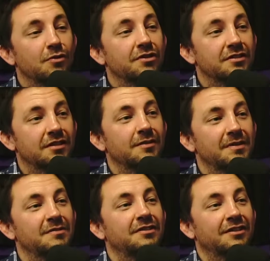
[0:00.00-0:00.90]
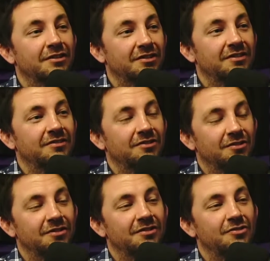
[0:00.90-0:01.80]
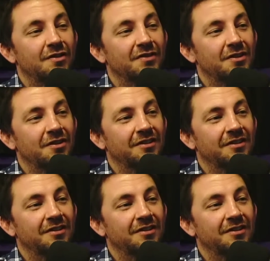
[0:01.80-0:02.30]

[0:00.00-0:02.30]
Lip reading: is gonna be able to drive a car